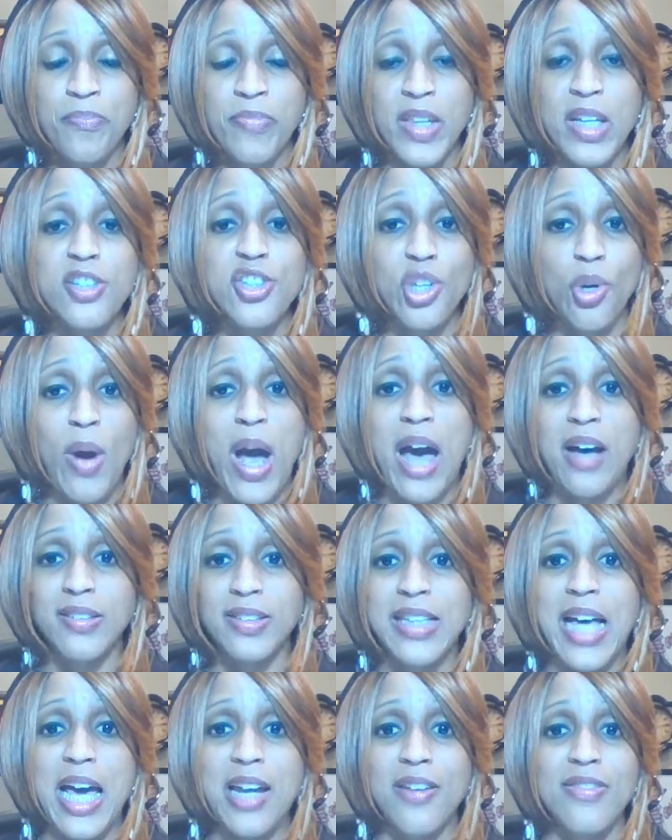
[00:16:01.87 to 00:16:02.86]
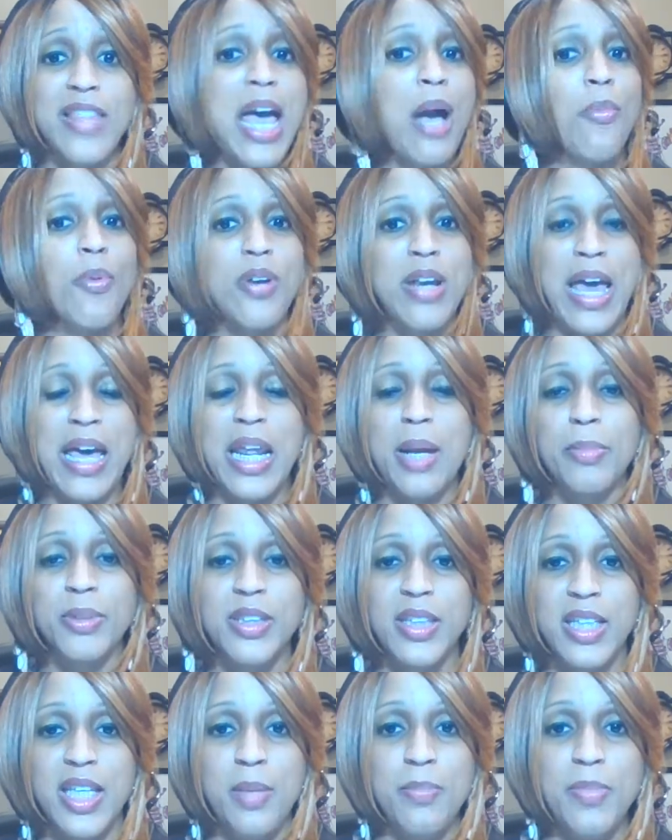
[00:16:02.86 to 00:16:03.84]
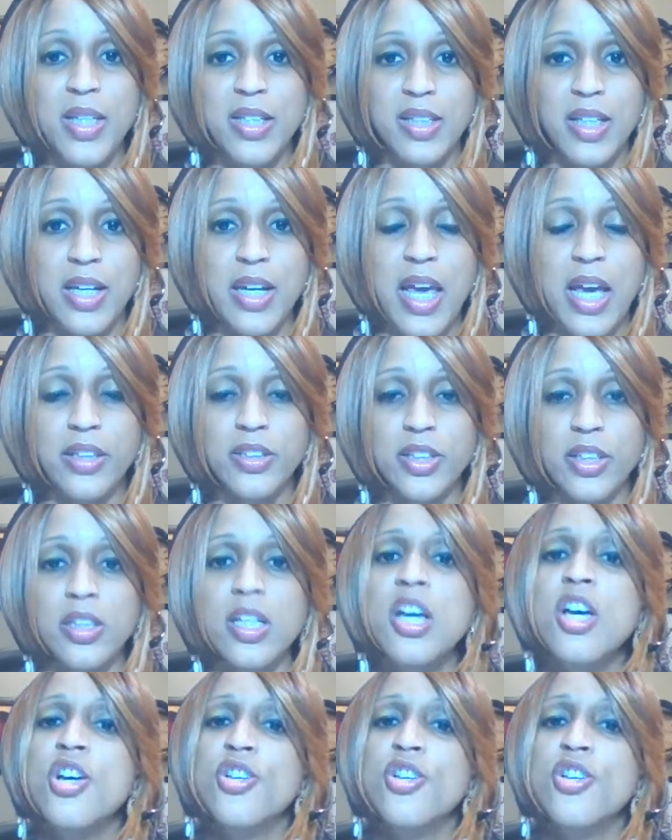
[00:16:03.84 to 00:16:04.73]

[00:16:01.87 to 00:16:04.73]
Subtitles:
And so outside of that, we're not able to keep this connection.